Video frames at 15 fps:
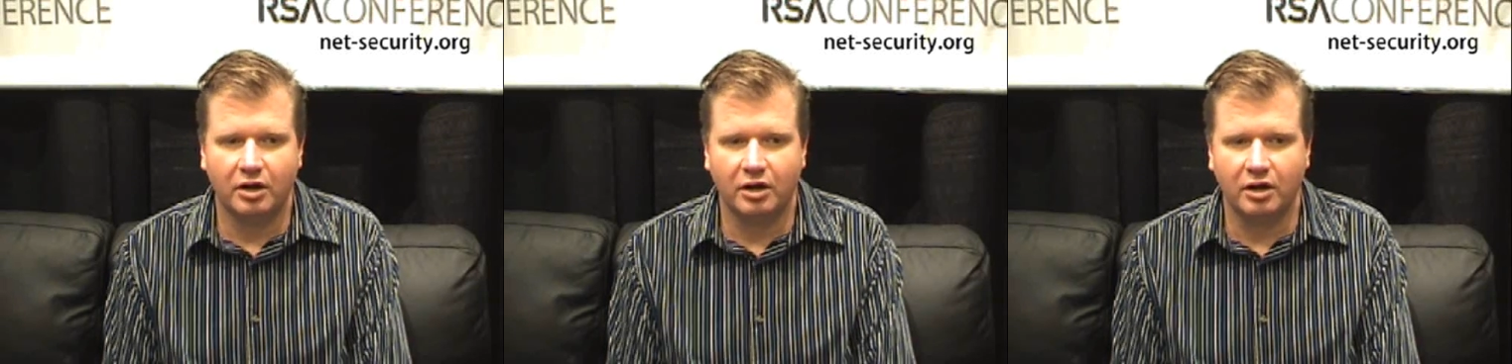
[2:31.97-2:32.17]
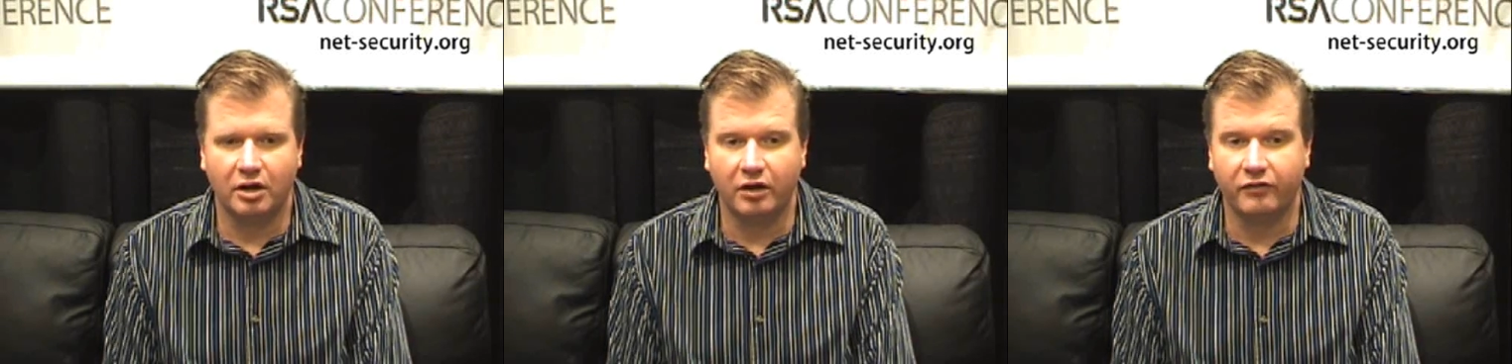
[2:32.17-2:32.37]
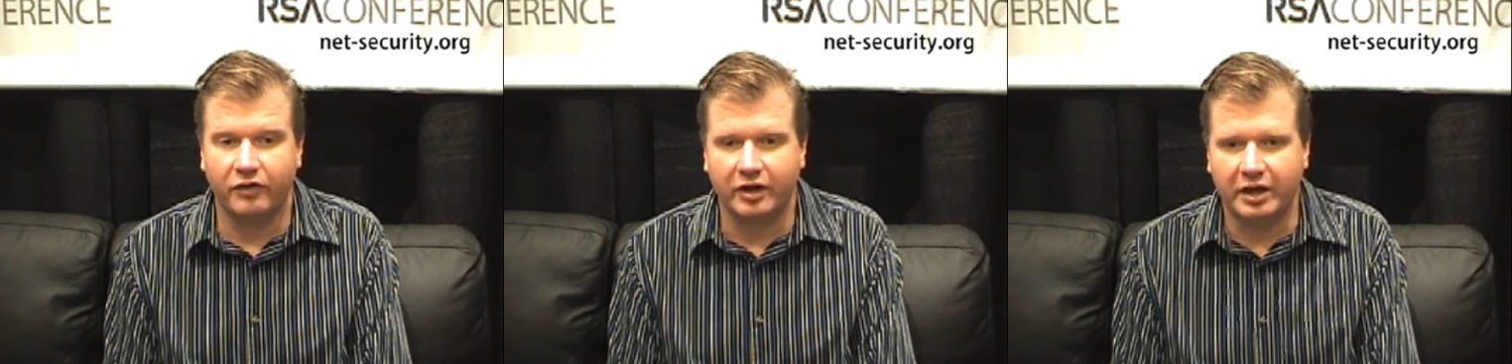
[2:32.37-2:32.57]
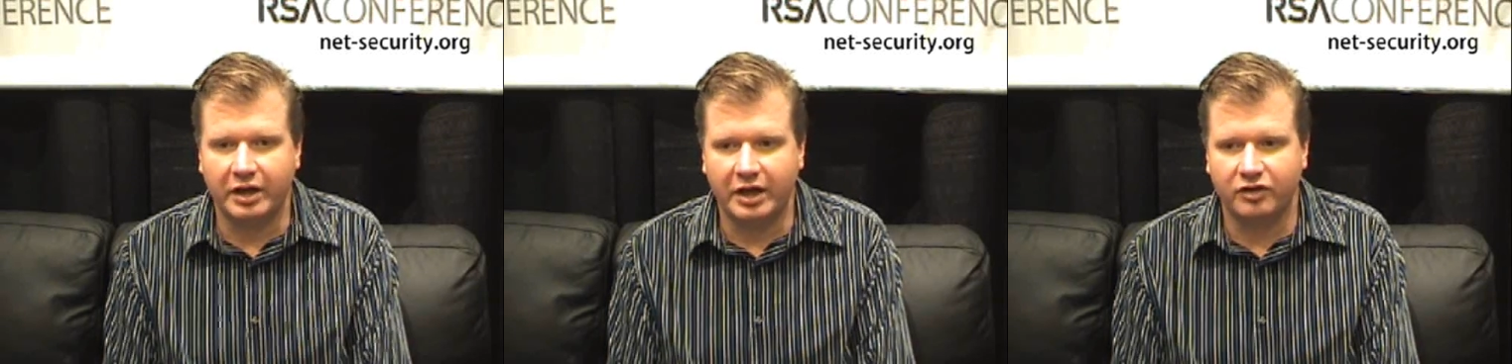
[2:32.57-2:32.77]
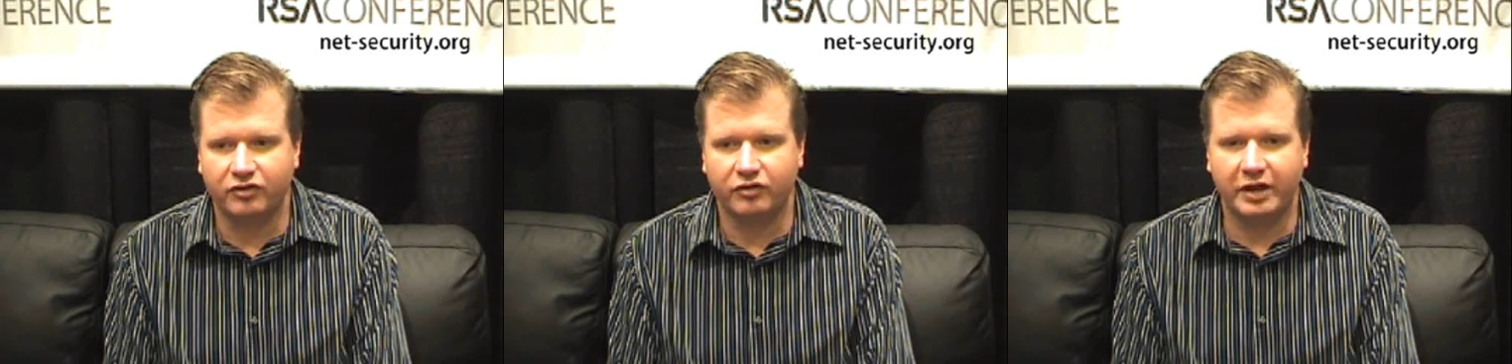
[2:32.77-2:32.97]
of the
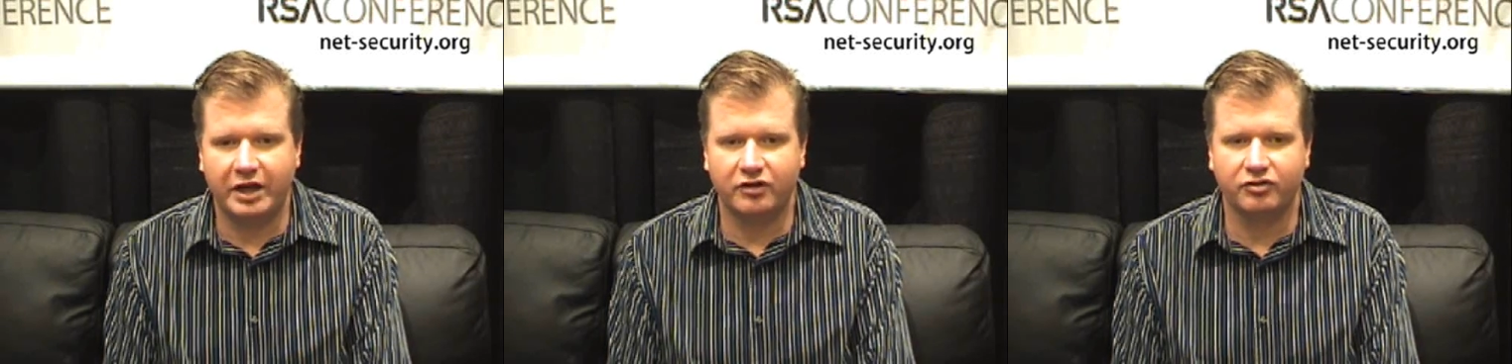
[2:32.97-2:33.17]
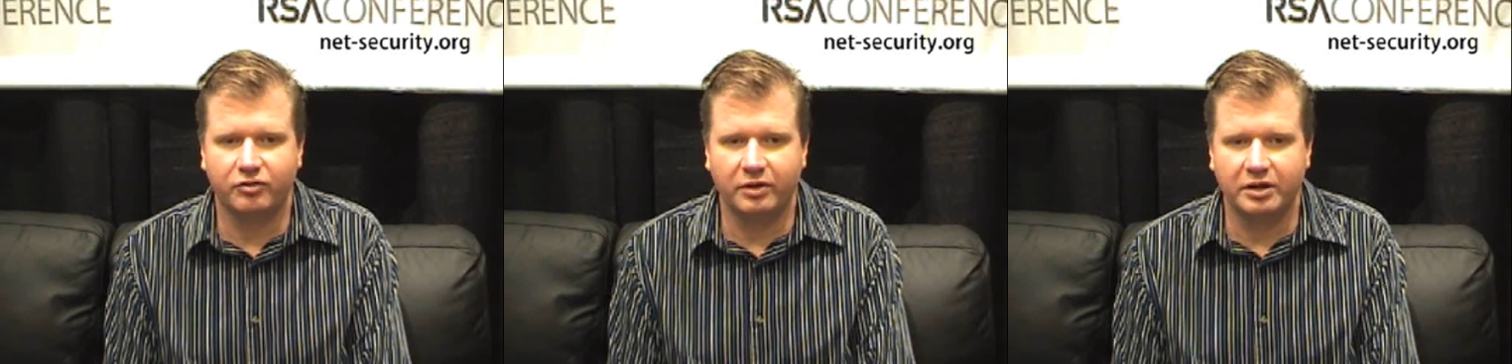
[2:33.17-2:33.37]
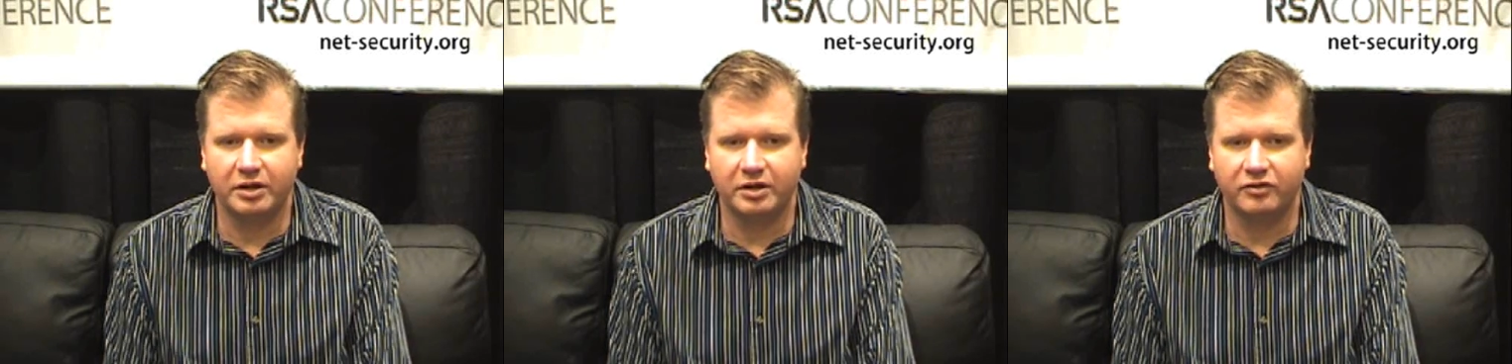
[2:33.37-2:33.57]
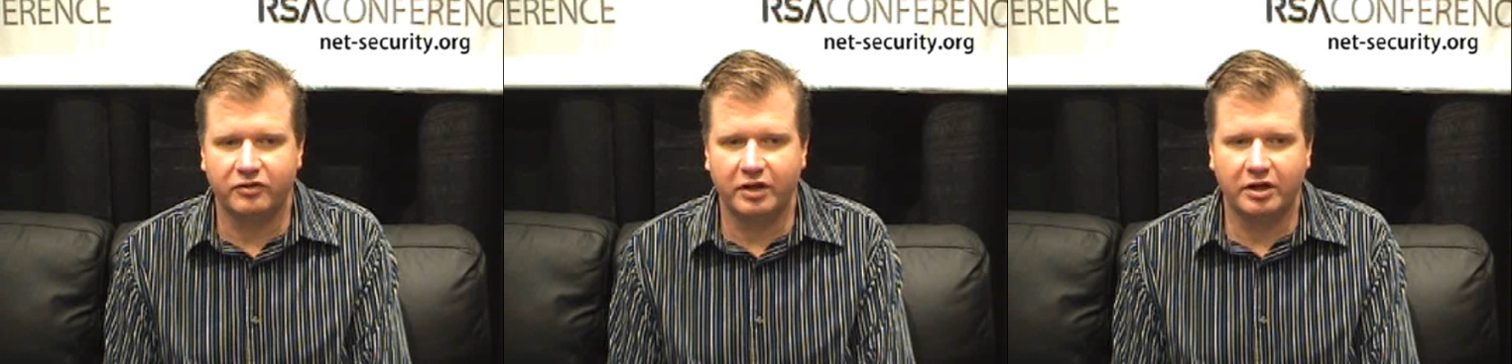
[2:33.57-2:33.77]
connection actually is.